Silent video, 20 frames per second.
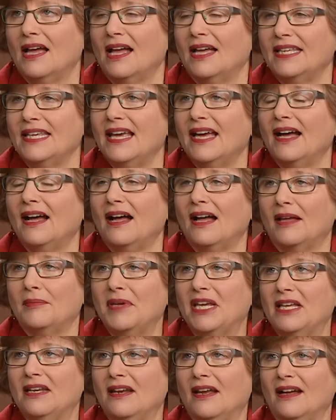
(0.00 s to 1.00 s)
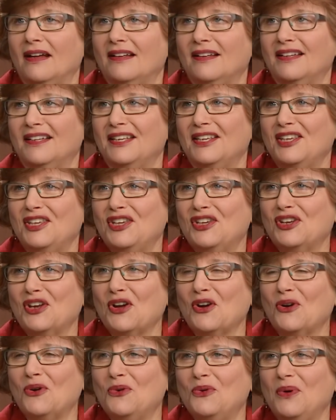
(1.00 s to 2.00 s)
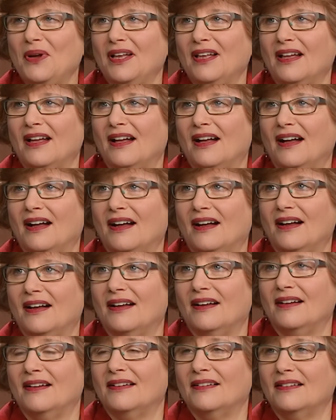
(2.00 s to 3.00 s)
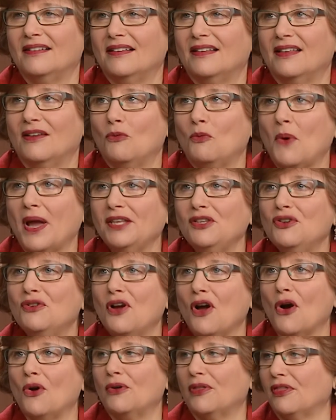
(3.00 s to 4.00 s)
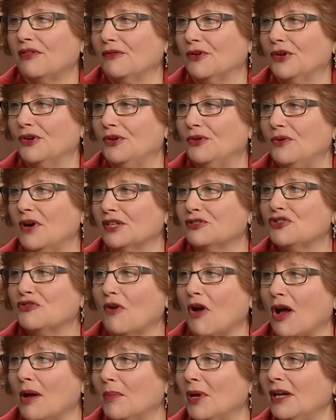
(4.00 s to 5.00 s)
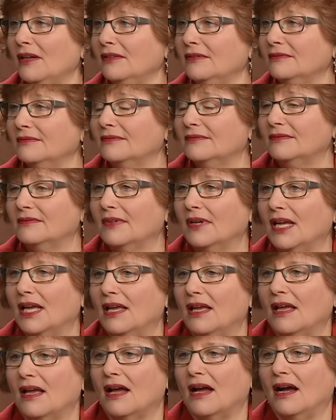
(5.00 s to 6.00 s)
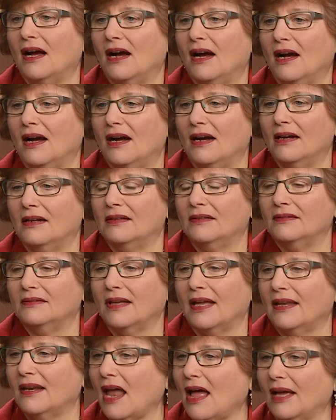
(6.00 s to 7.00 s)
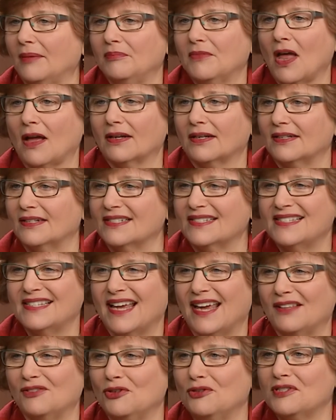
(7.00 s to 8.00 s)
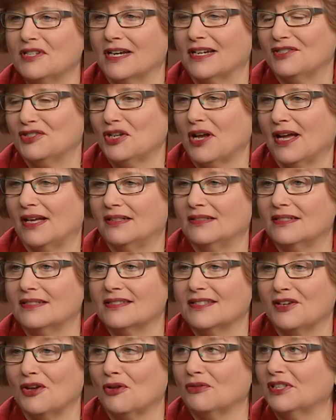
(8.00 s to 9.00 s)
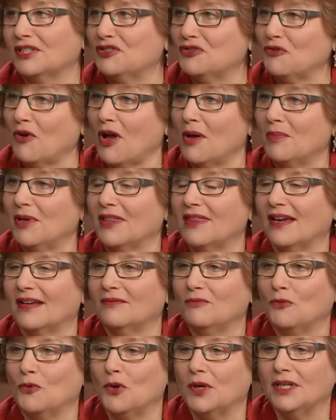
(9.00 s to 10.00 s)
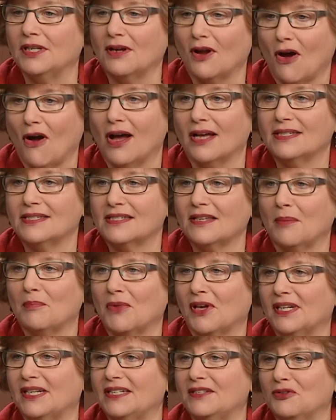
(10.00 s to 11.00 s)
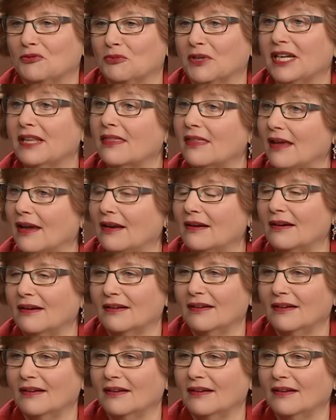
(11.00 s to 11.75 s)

Yeah, I mean, when you go through a trauma, and I'm not going to say losing a child is the only trauma that would cause somebody to rethink